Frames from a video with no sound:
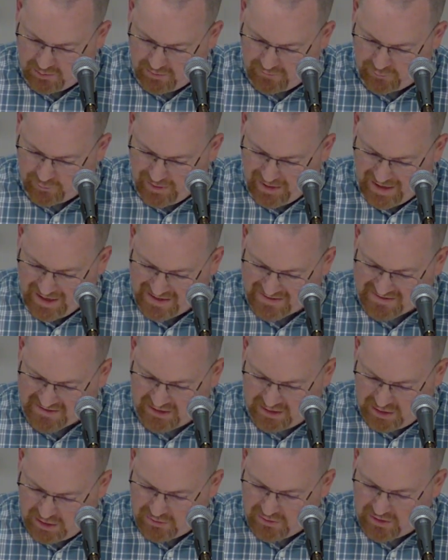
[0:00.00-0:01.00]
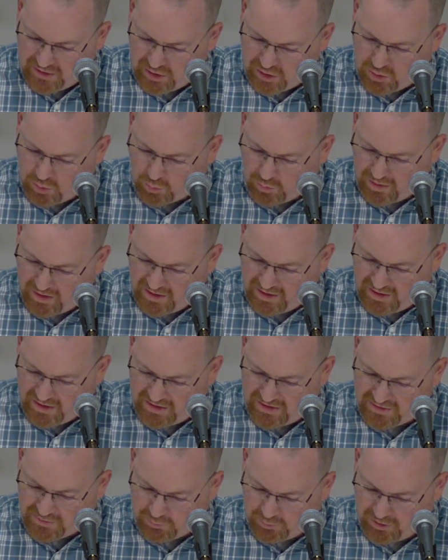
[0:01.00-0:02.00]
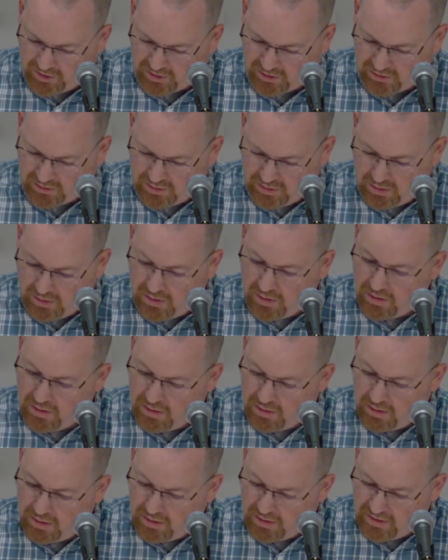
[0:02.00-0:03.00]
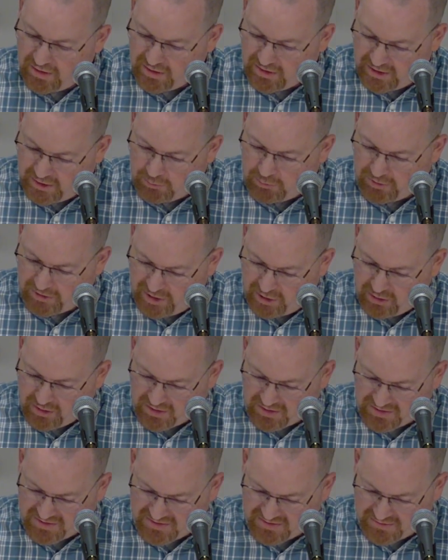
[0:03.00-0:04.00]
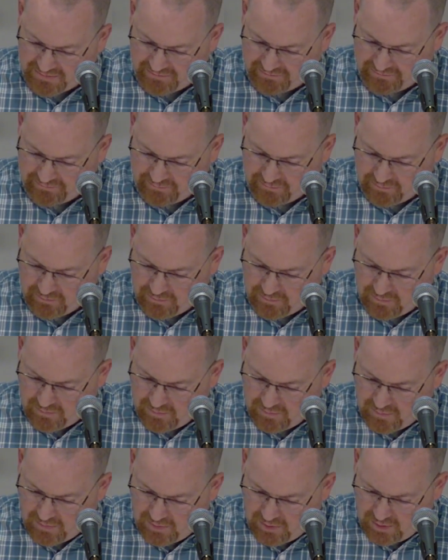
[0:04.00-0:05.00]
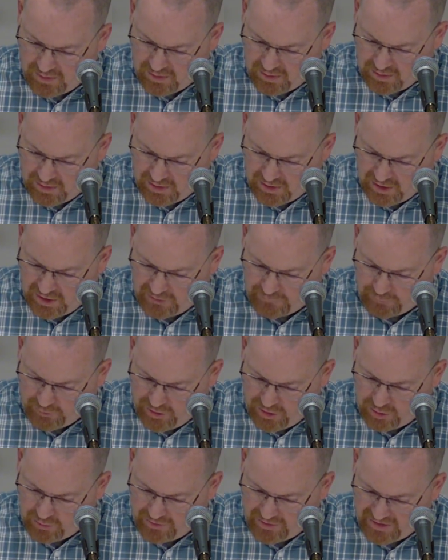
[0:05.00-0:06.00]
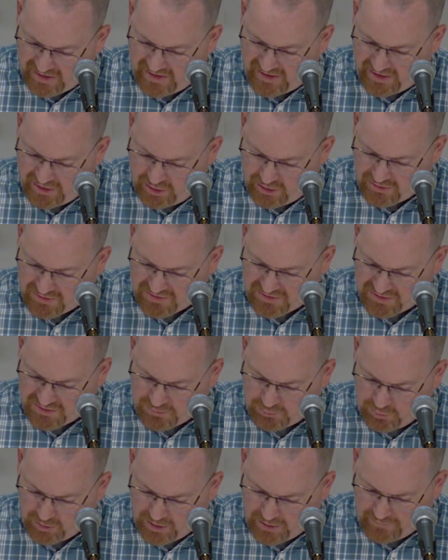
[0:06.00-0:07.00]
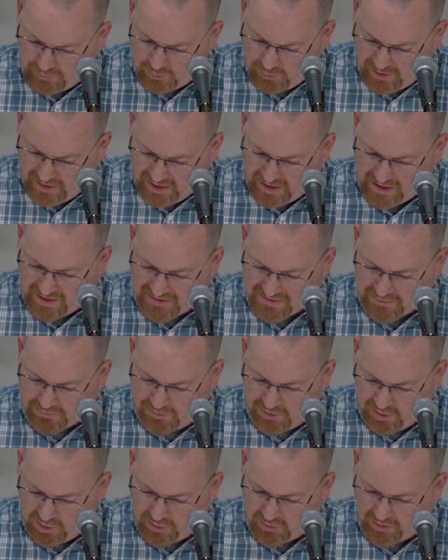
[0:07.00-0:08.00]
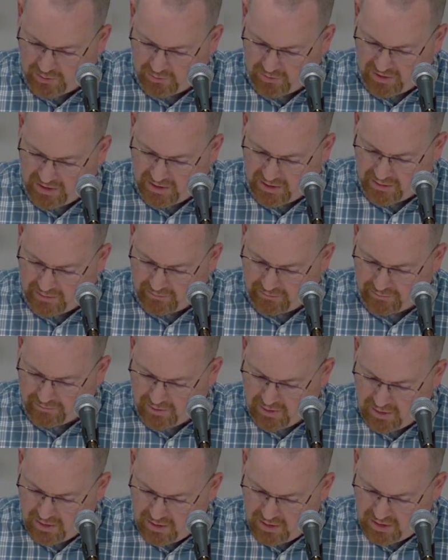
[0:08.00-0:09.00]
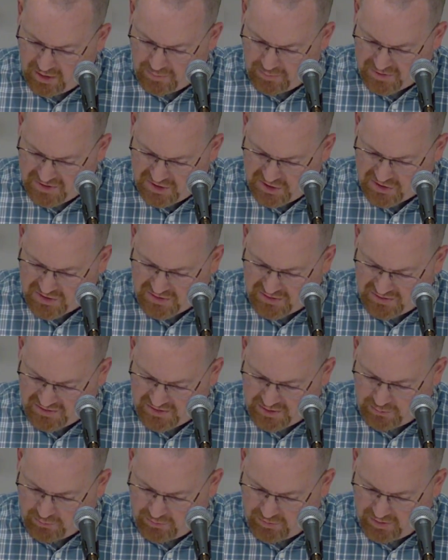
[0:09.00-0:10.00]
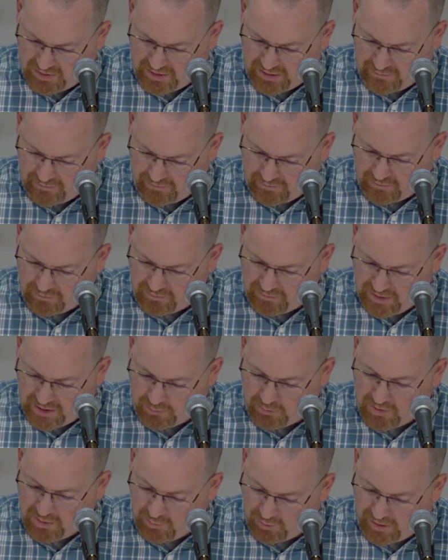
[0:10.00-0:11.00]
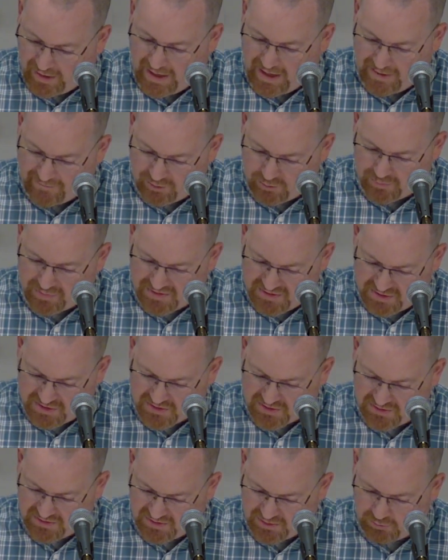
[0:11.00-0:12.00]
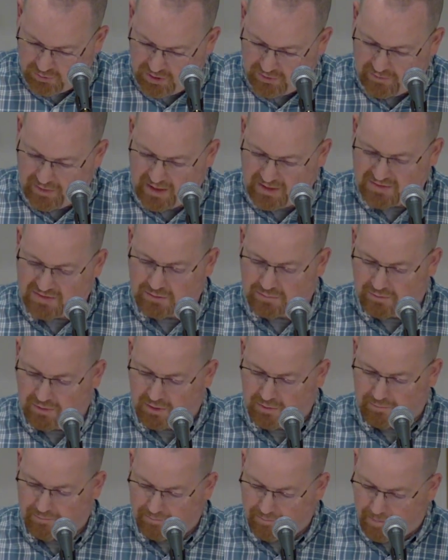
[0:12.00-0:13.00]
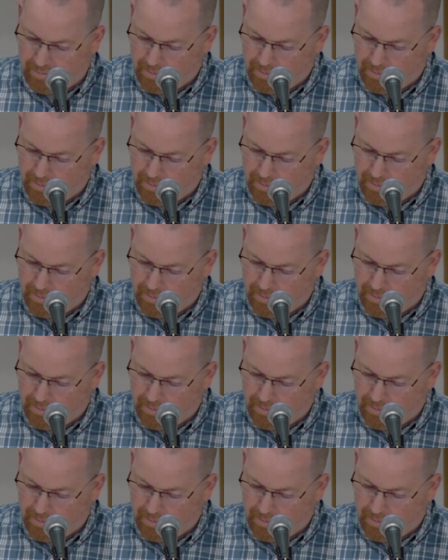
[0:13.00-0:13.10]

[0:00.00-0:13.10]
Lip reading: If we ask anything according to his will, he will hear us. And if we know that he hears us, whatever we ask, we know that we have the petitions that we have, that we will have the petitions that we have asked of him.